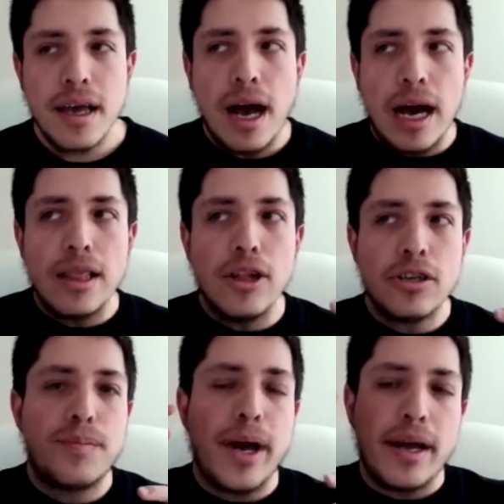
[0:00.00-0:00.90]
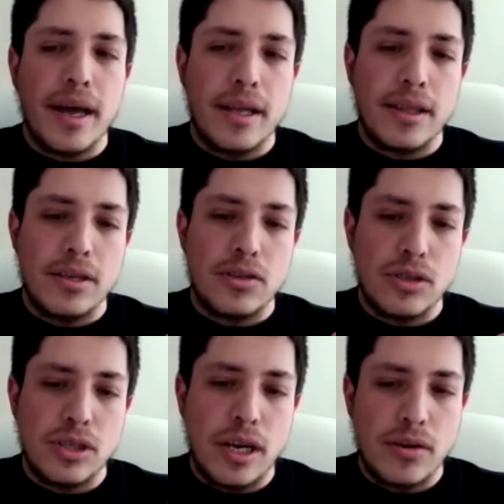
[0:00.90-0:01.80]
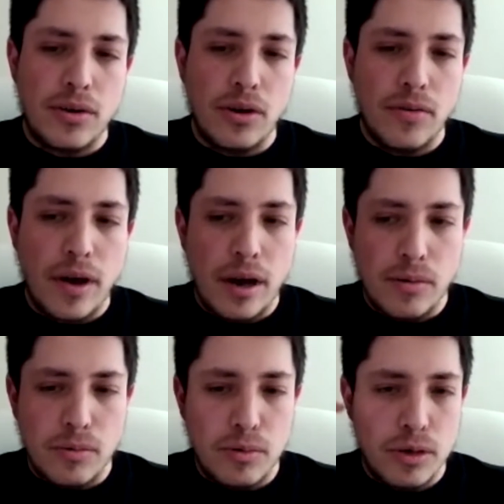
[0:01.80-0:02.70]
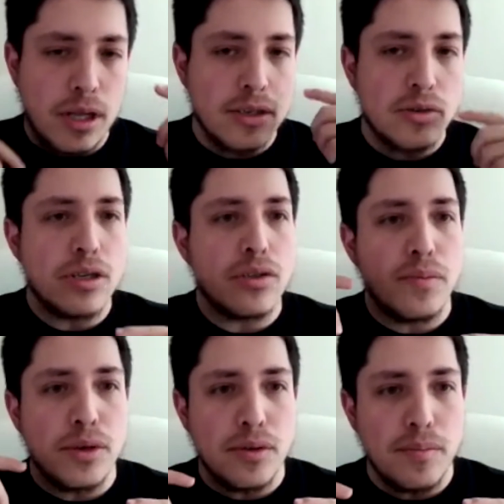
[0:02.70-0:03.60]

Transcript: I looked back at the trajectory of how we're like trying to build a